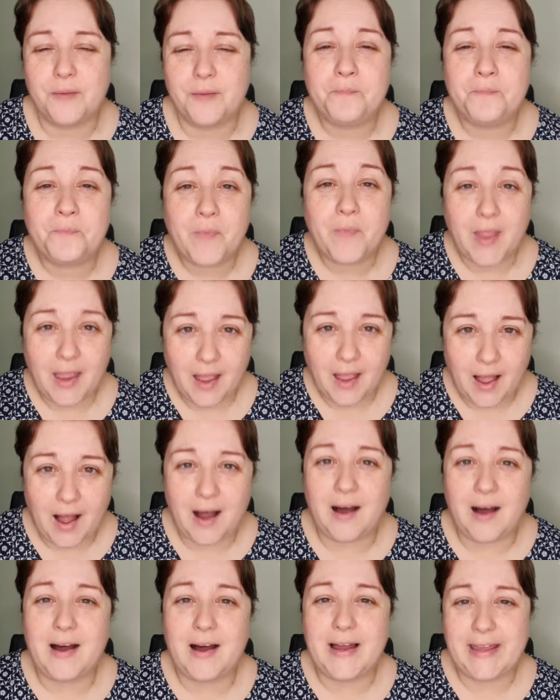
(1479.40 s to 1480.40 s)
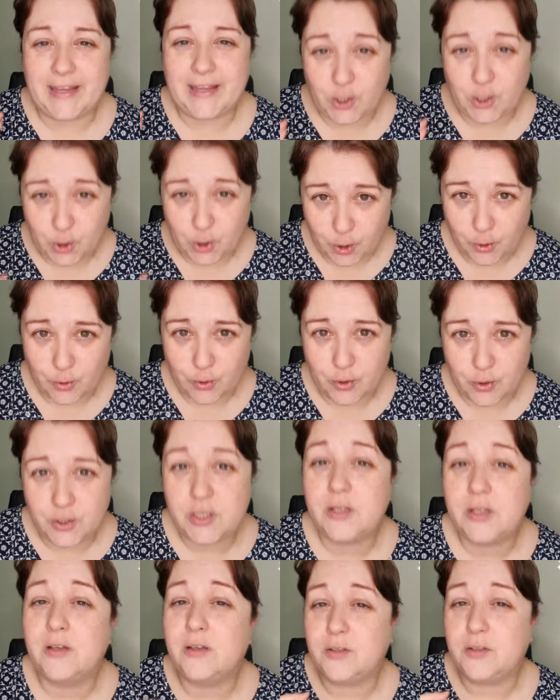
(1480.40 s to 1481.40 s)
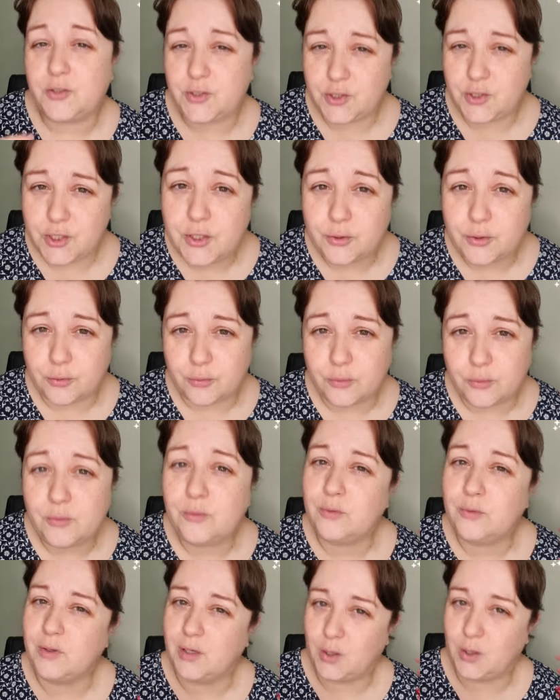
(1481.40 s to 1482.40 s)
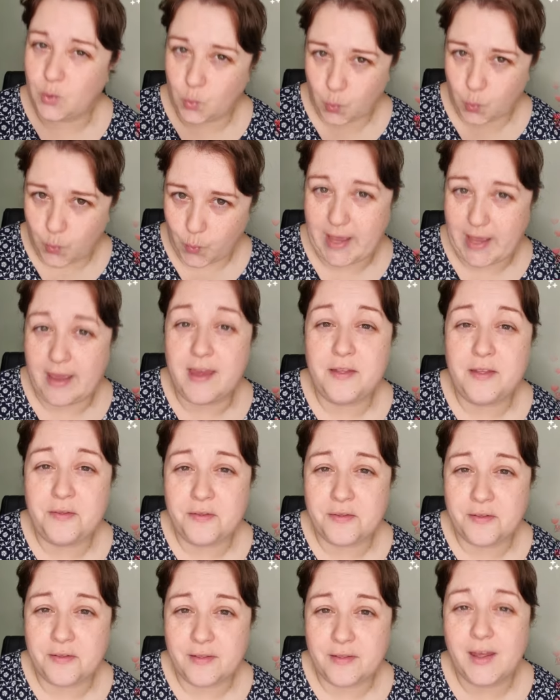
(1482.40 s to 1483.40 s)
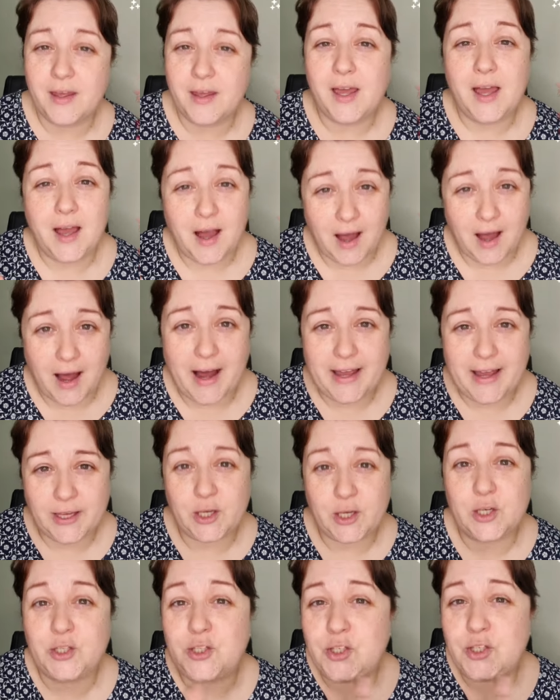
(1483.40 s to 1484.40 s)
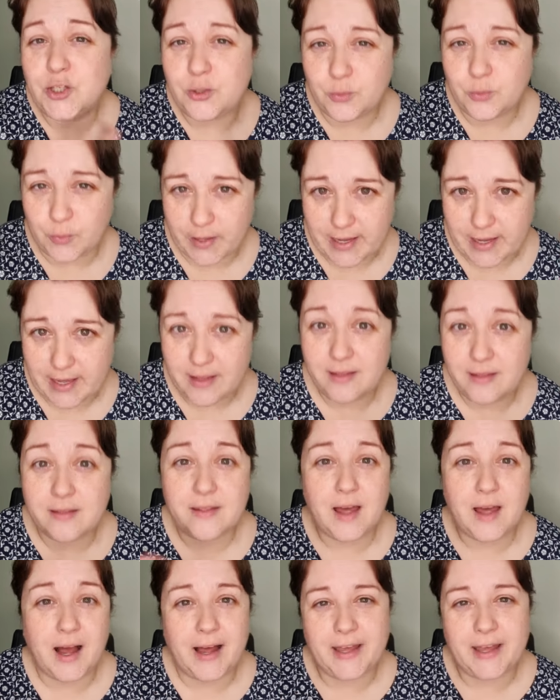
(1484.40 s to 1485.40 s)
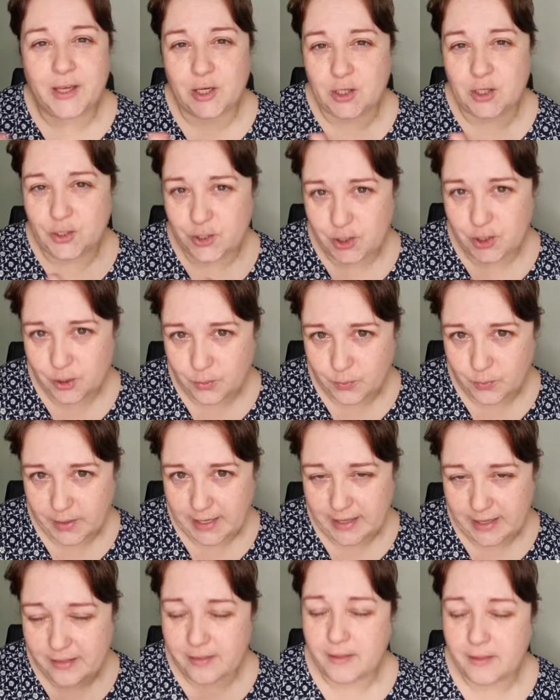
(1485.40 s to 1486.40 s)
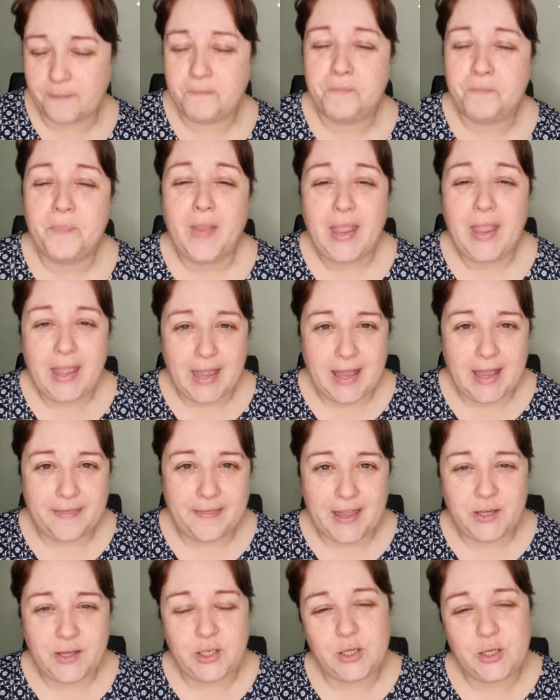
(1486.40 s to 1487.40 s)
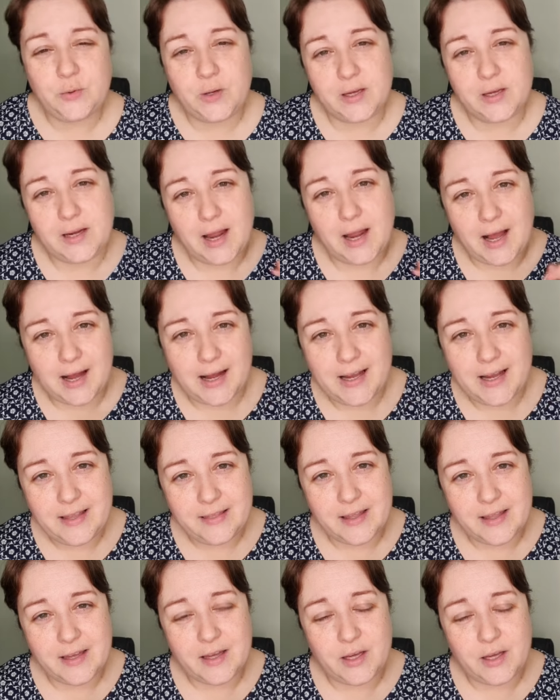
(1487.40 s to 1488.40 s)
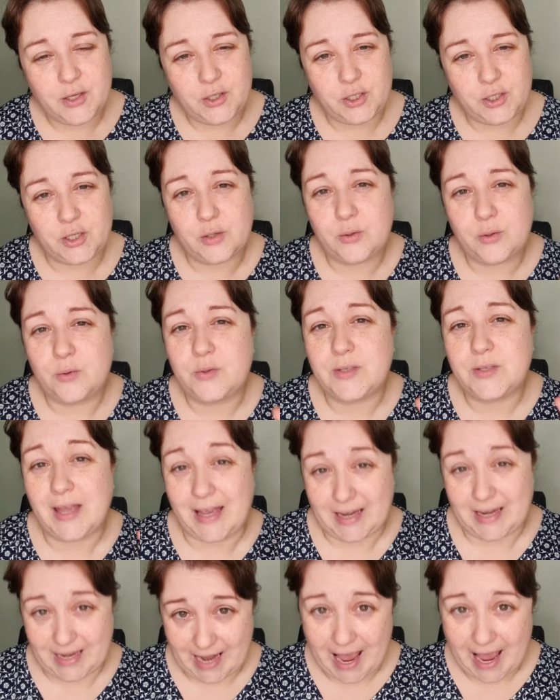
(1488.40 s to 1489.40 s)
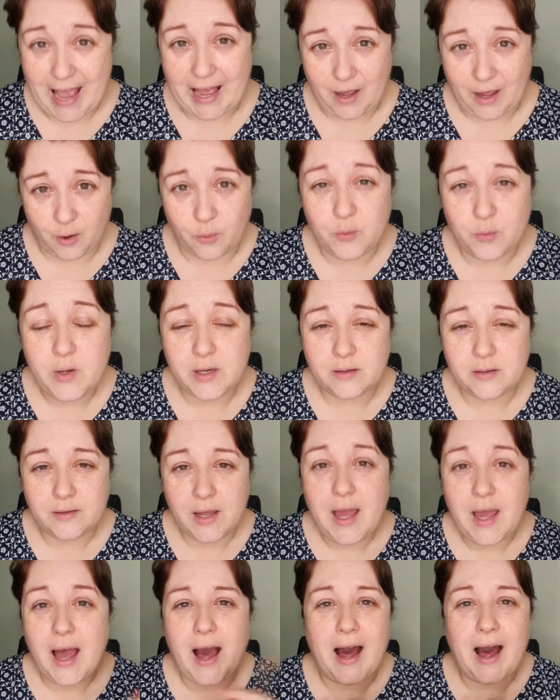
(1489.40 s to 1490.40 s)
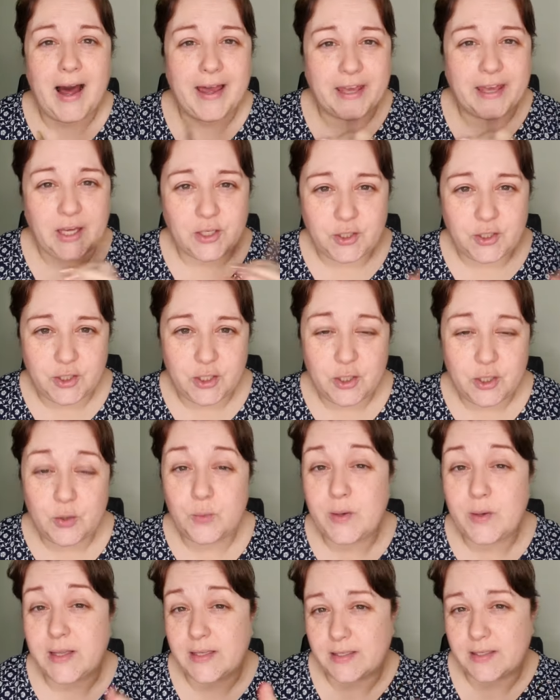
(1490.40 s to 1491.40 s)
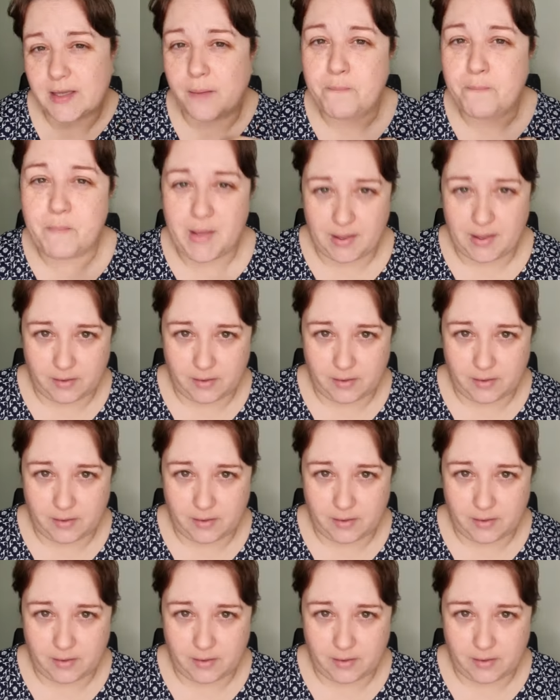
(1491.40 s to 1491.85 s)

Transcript: I could do with, I could do with, I could do with. And then you can either use a noun, I could do with some milk,